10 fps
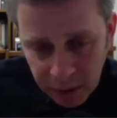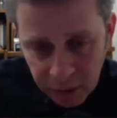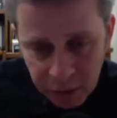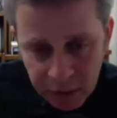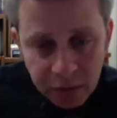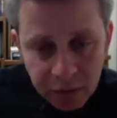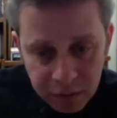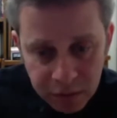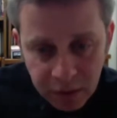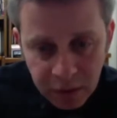a
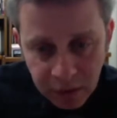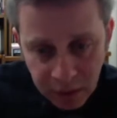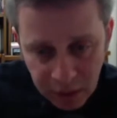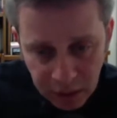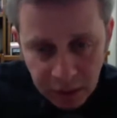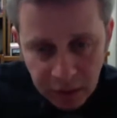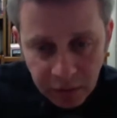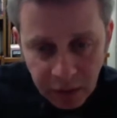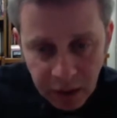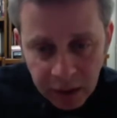resource, a kind of
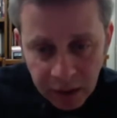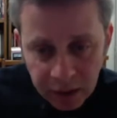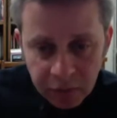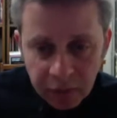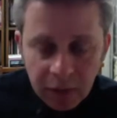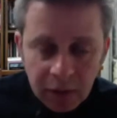archive